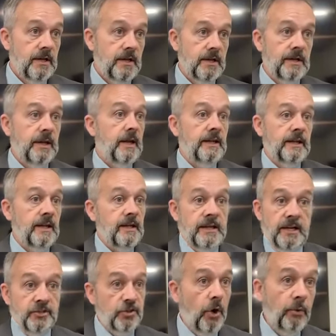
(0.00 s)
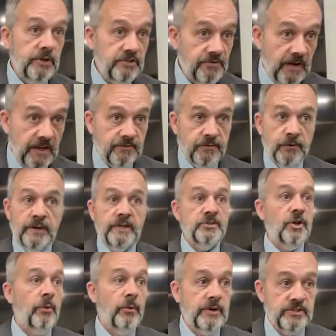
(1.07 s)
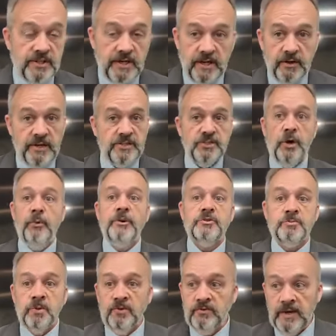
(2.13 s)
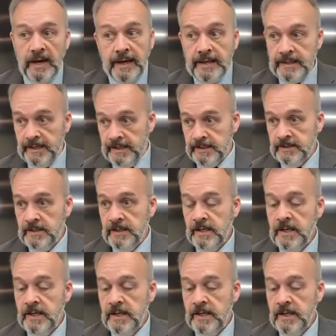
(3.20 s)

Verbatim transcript: Again, He's always faithful, He's always there, He's always providing.